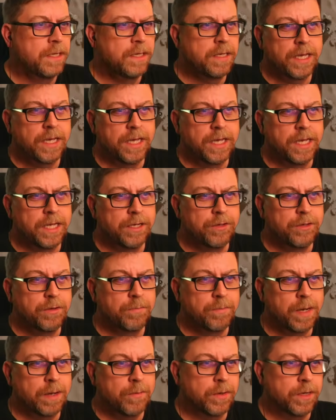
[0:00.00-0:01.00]
And
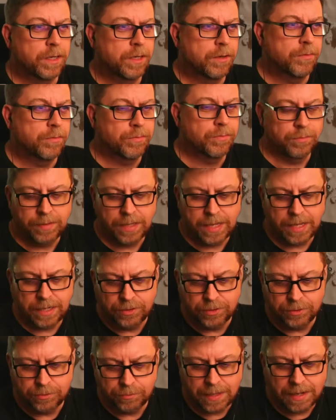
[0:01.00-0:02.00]
you might want to go through that
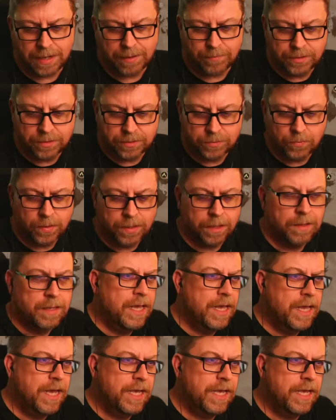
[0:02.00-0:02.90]
and do that one as well.